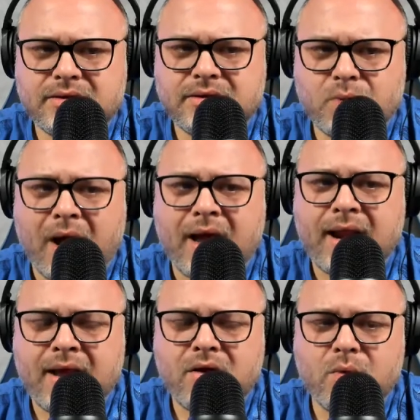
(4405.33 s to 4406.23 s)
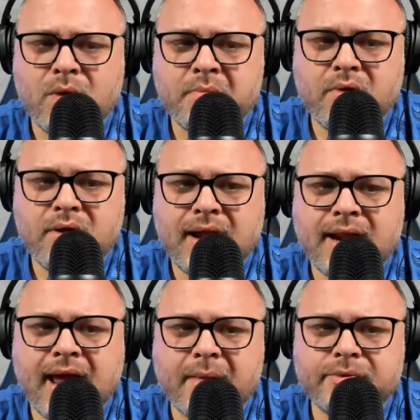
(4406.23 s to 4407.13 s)
Wide angle,
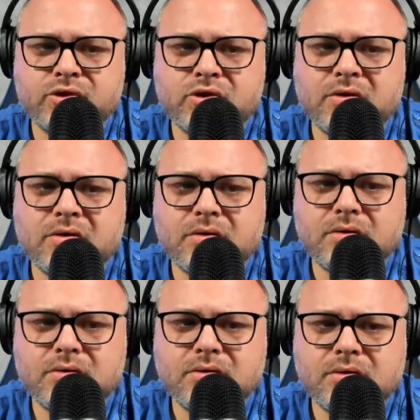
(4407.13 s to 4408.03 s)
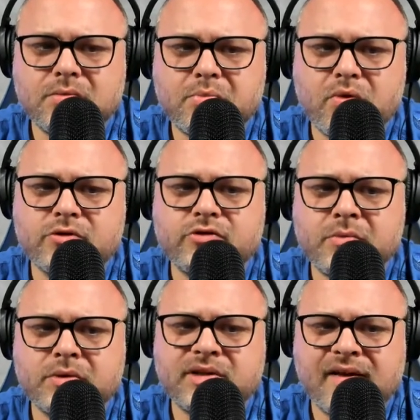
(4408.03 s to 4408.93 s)
1.8 aperture, portrait
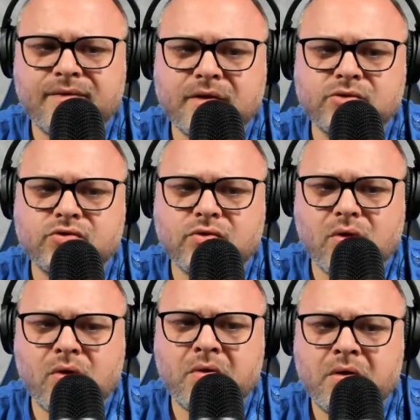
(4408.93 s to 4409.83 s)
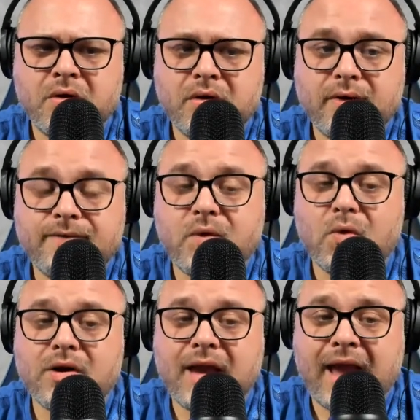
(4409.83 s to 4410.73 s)
mode depth control,
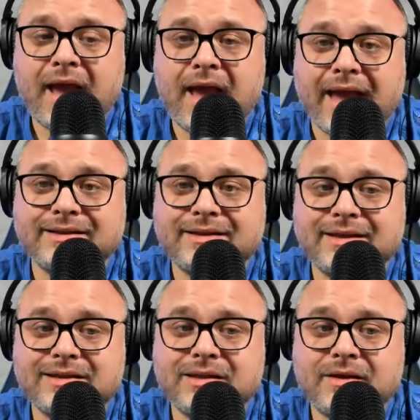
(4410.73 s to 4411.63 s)
4K at 60